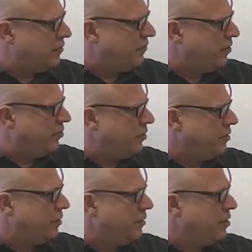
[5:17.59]
it
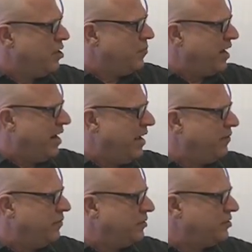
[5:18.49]
further, but I
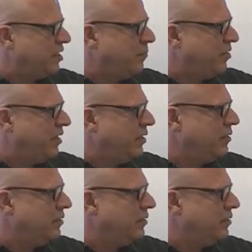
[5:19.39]
have something